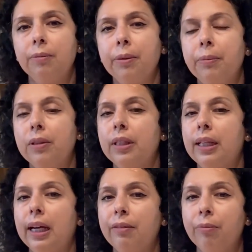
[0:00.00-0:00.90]
people
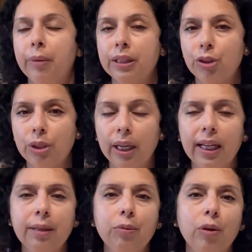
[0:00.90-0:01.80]
didn't have much
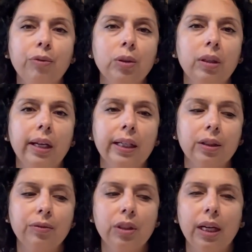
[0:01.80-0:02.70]
time, or for the lack
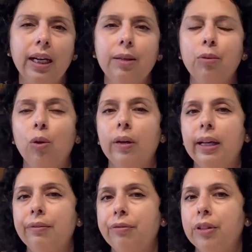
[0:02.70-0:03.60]
of time or
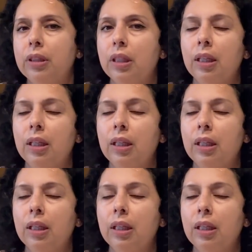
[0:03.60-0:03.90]
effort,